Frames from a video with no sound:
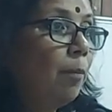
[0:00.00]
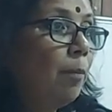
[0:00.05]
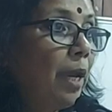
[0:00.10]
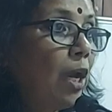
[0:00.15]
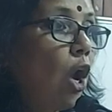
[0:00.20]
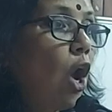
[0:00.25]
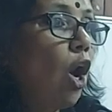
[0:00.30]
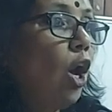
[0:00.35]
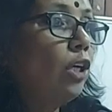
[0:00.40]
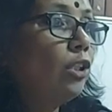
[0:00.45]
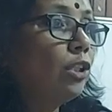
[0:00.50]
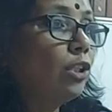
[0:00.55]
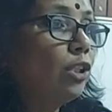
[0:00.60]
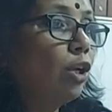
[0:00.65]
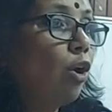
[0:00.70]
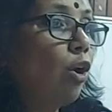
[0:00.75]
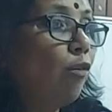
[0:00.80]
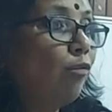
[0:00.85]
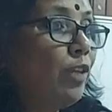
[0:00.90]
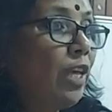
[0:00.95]
because
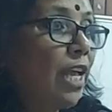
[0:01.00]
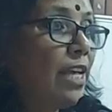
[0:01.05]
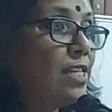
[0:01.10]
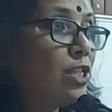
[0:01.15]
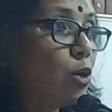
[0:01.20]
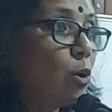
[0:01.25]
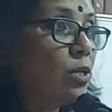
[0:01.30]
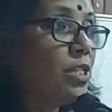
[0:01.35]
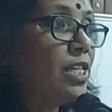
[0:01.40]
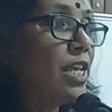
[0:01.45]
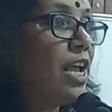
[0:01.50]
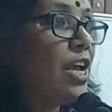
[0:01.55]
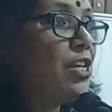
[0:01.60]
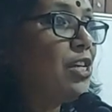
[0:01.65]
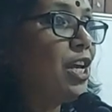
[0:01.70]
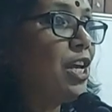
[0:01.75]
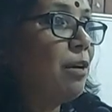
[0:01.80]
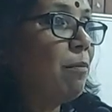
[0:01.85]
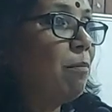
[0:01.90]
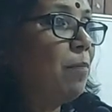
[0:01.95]
of the
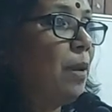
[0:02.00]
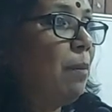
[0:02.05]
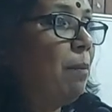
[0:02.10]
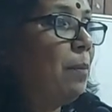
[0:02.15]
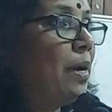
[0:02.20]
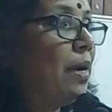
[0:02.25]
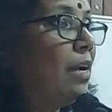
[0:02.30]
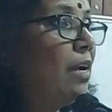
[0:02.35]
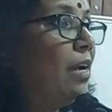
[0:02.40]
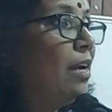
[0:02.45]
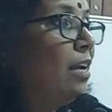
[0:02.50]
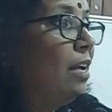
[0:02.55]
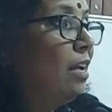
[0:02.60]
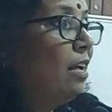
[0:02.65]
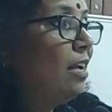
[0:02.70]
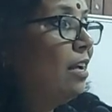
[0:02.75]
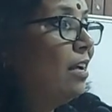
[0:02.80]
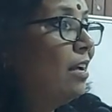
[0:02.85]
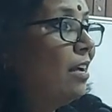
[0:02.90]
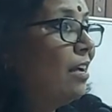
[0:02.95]
association people
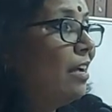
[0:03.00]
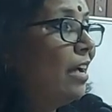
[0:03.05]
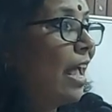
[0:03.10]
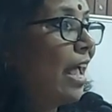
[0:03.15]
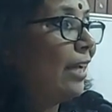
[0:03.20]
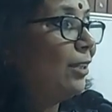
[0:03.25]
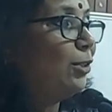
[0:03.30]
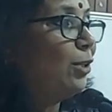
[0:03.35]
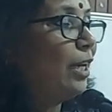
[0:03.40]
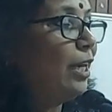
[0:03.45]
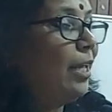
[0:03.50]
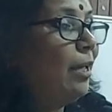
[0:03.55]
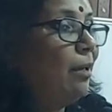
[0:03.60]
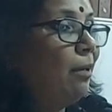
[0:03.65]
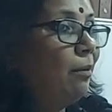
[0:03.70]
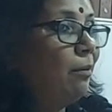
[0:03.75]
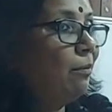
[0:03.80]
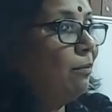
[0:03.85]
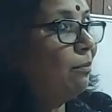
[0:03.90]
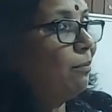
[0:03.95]

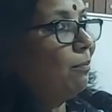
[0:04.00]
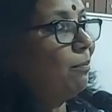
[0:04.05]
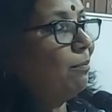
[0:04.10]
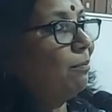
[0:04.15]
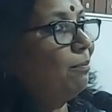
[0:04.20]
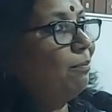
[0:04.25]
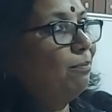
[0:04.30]
actually